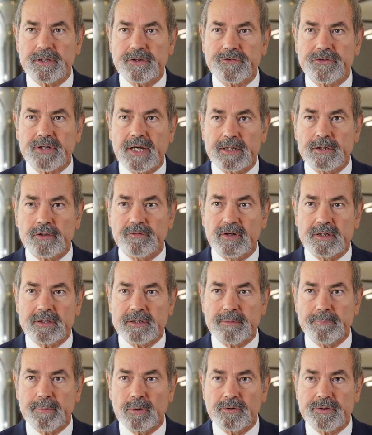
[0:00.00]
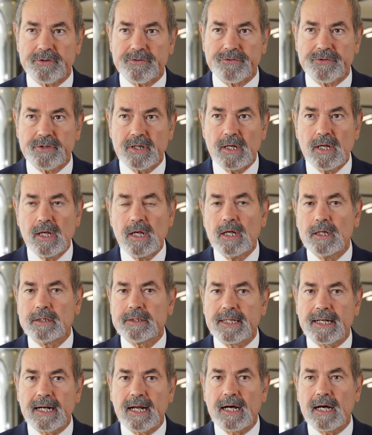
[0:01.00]
this kind of antibodies.
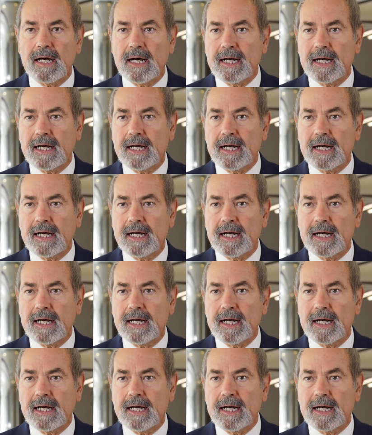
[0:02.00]
There are